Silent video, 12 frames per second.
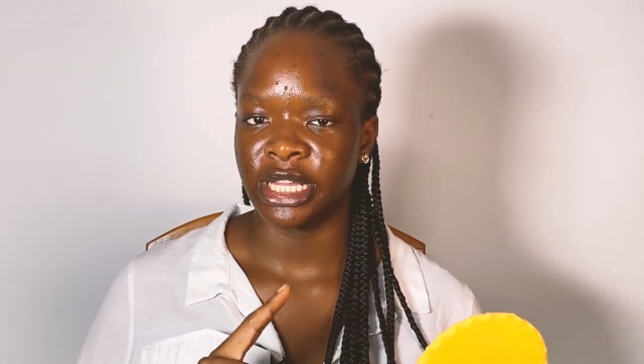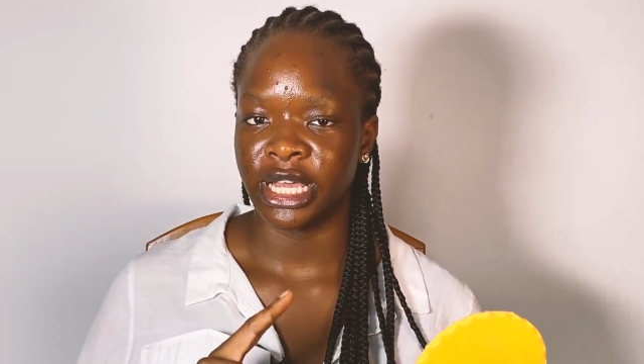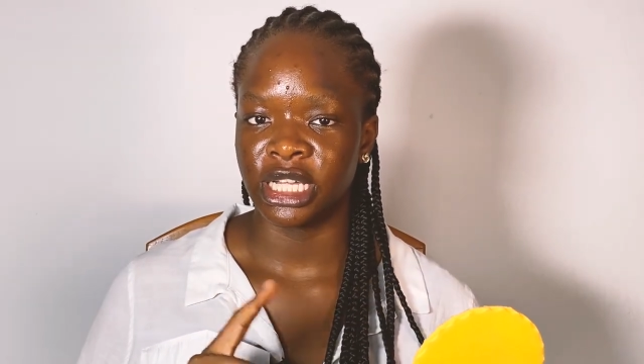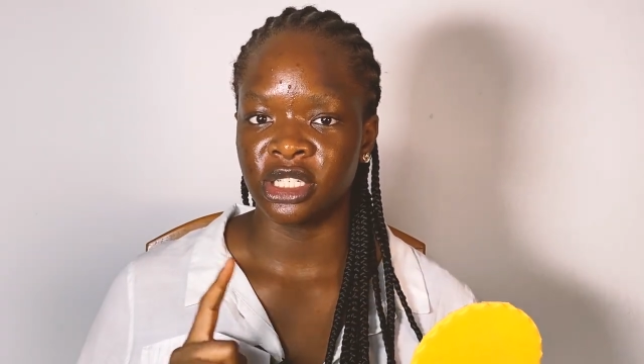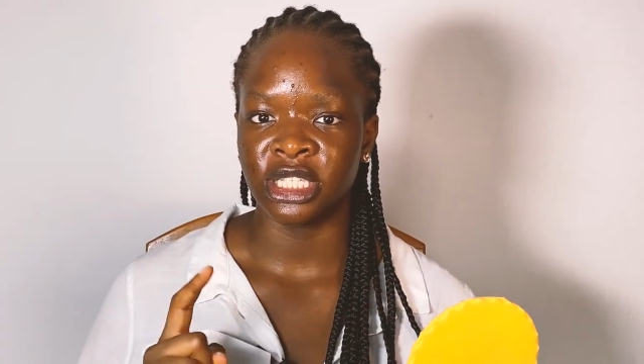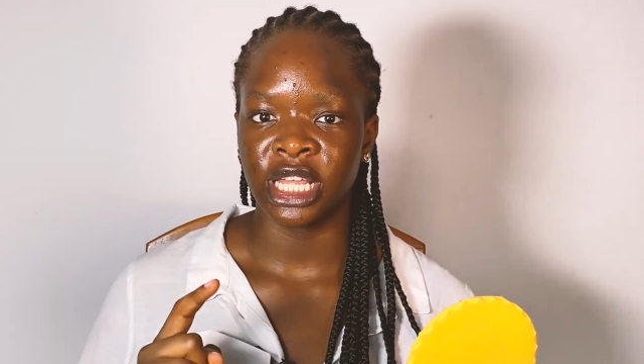
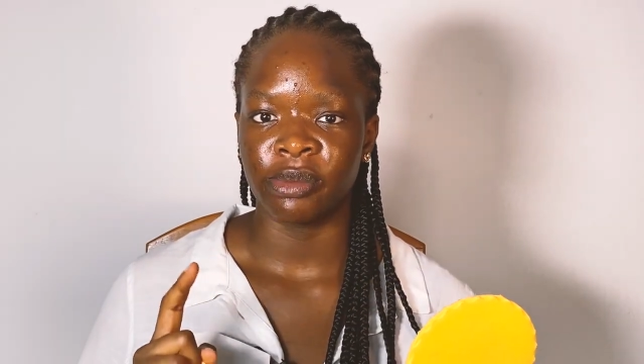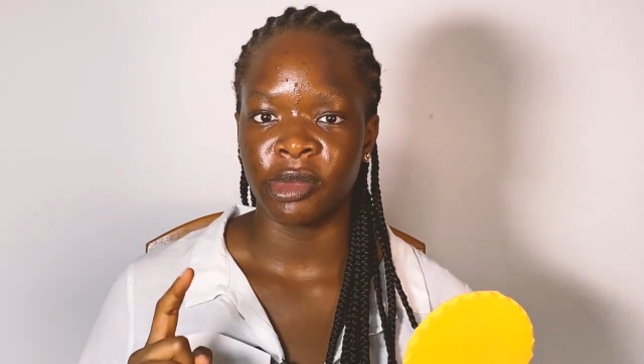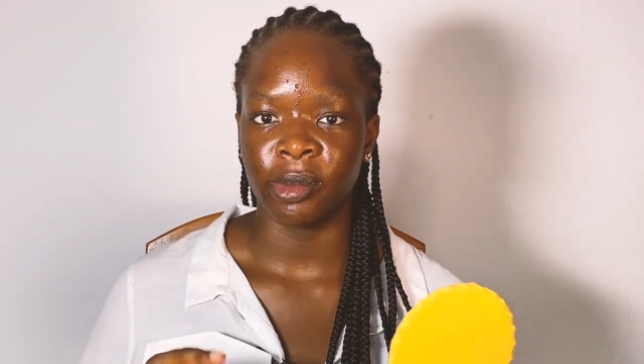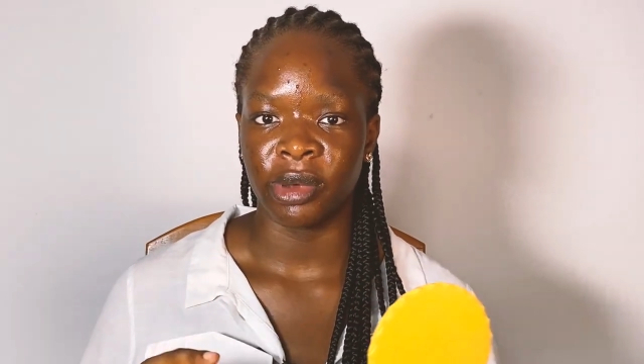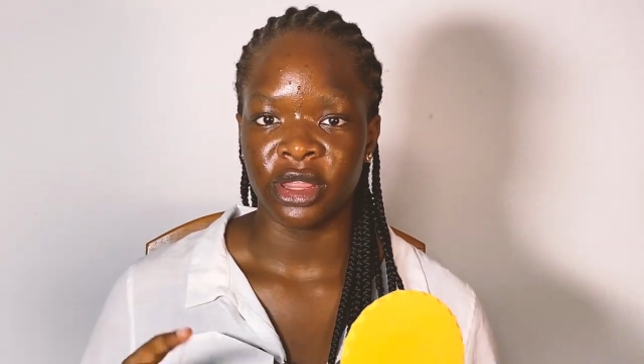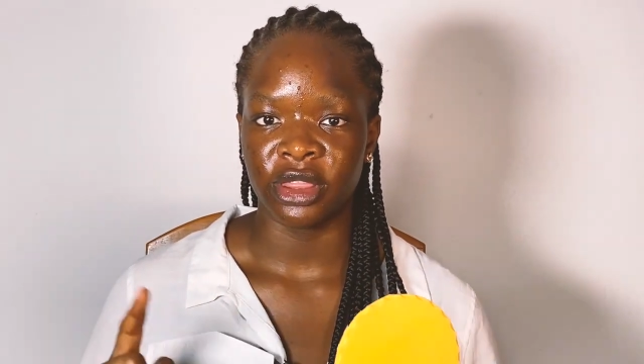Like I just had
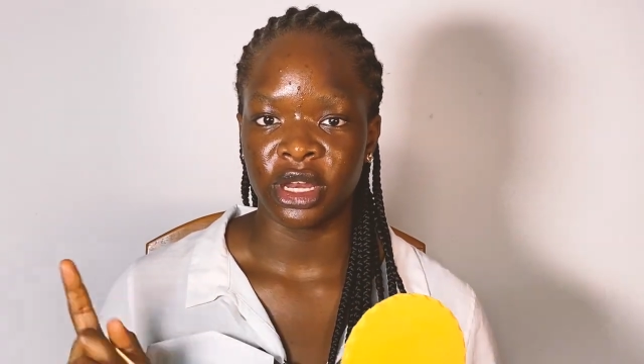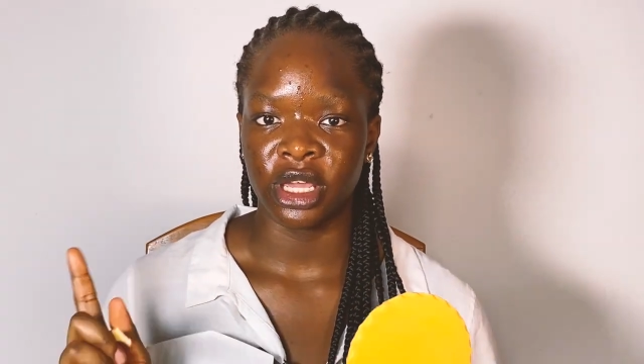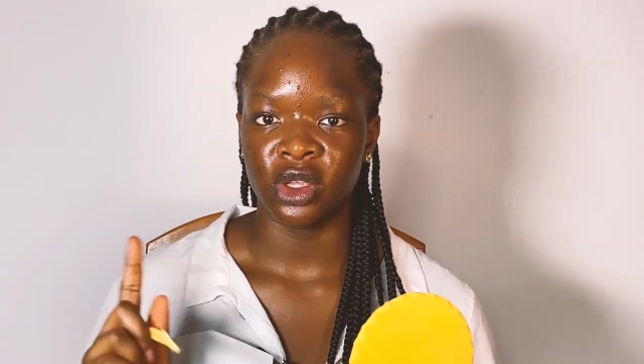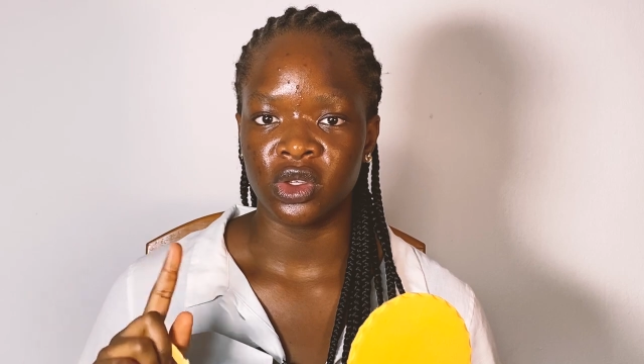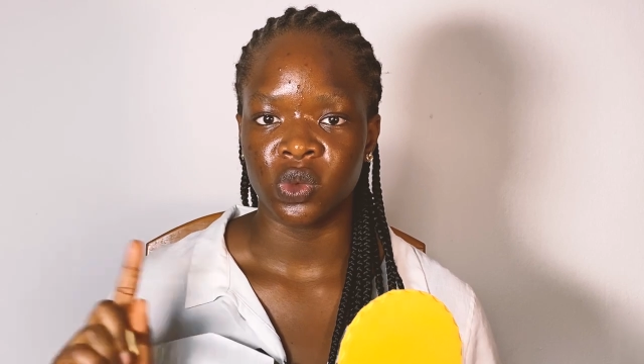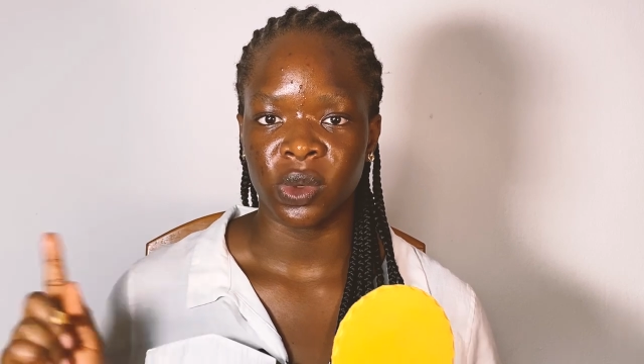my bath and I
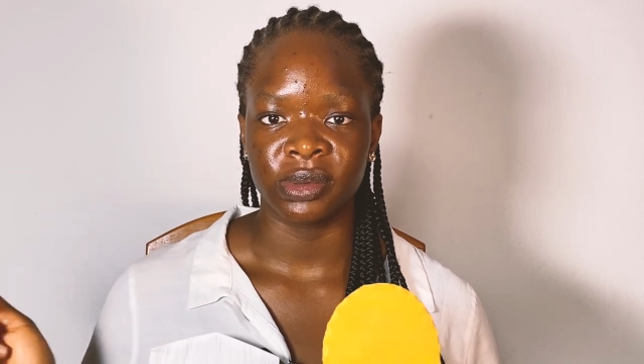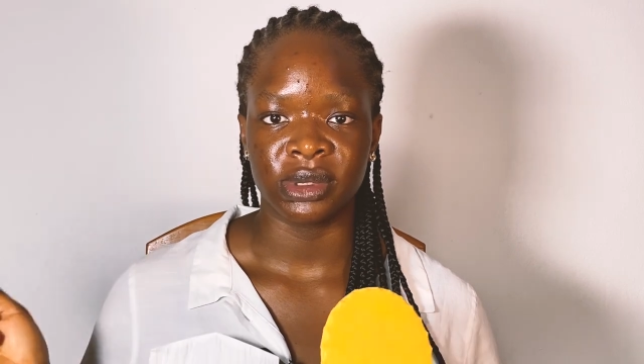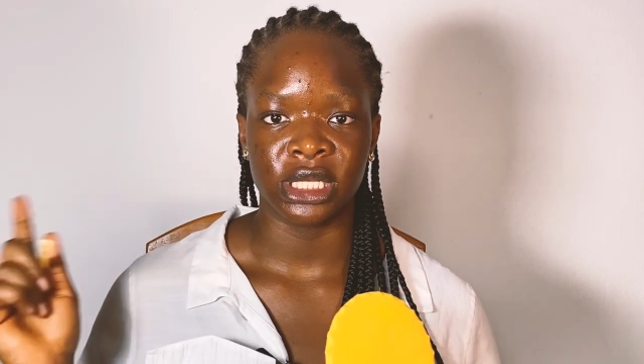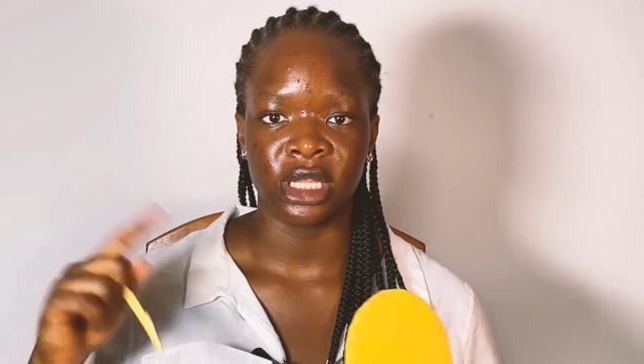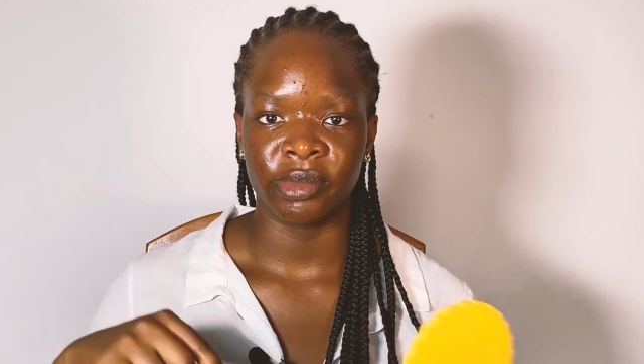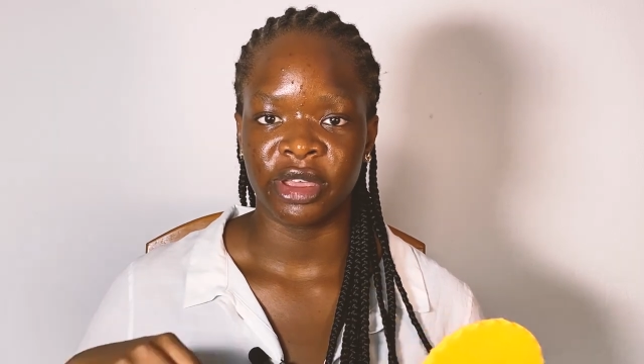used wipes
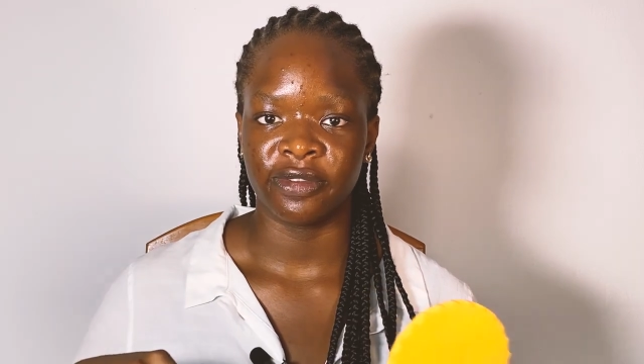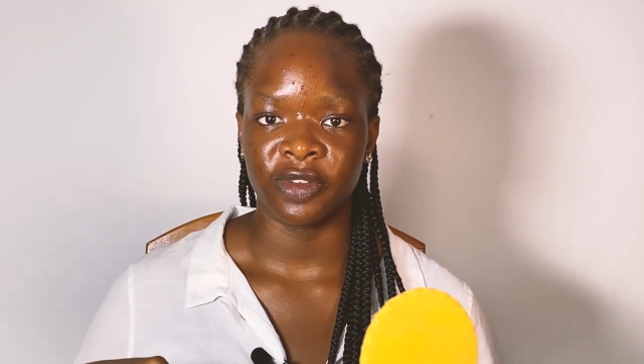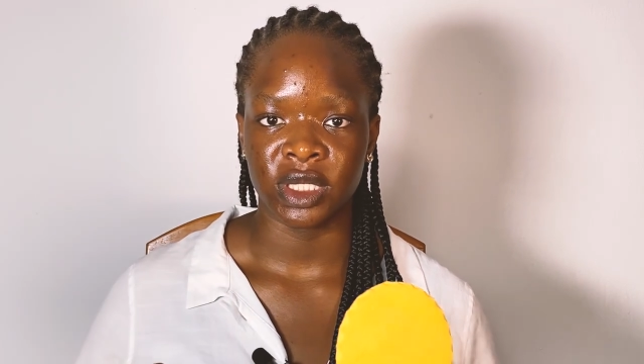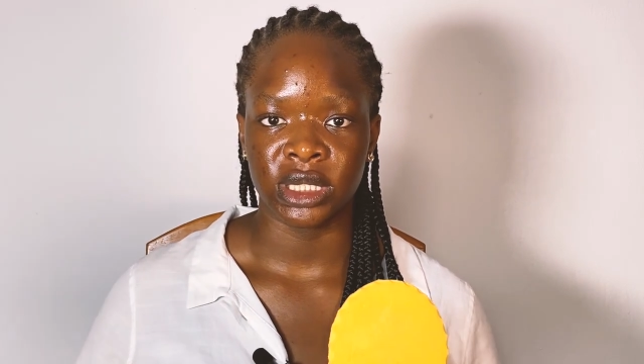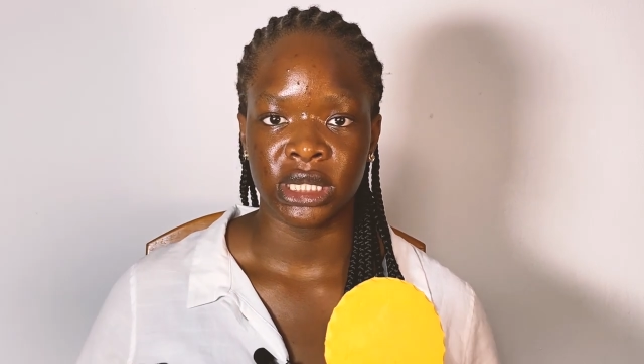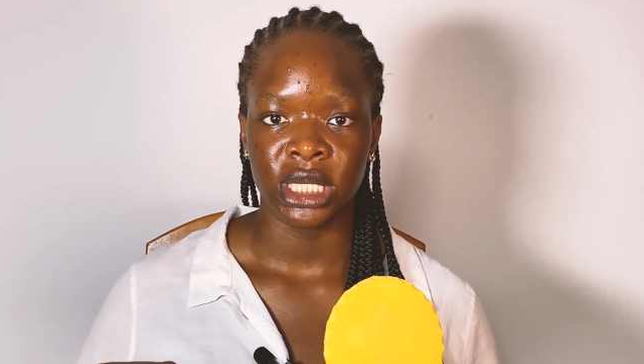to clean my
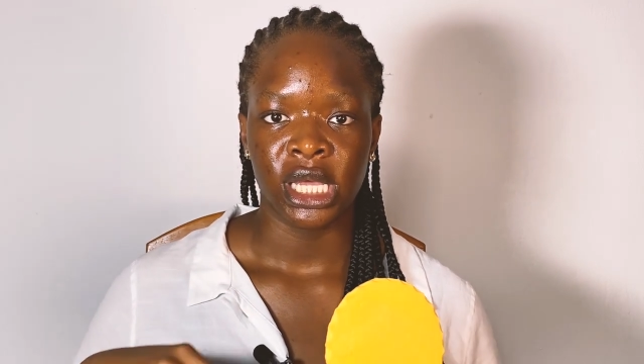face.